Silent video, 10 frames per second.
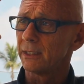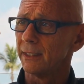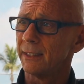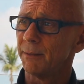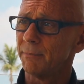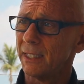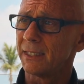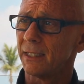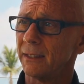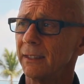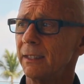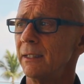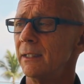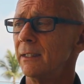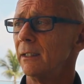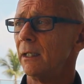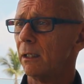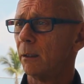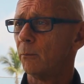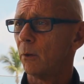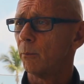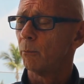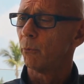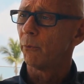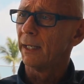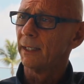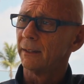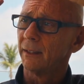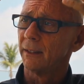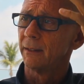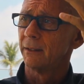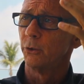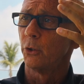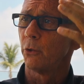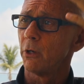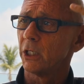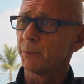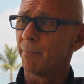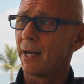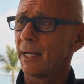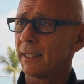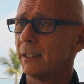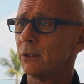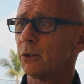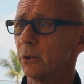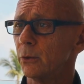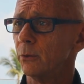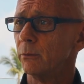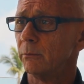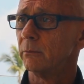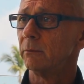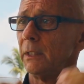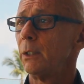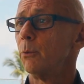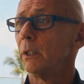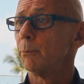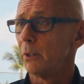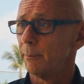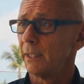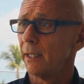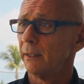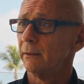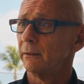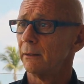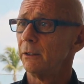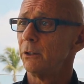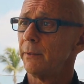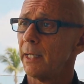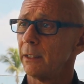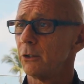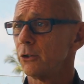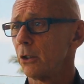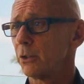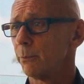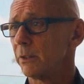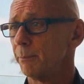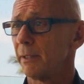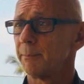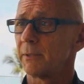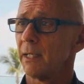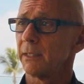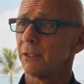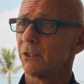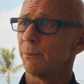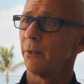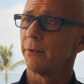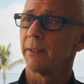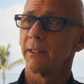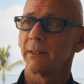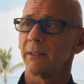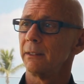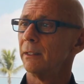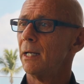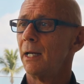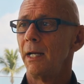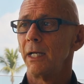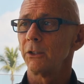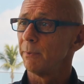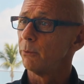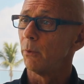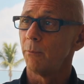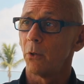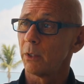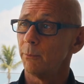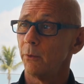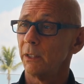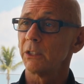then basically bring the neurons back into equilibrium again, and do that in conjunction with some peptides and some other things. And it's been remarkable. It's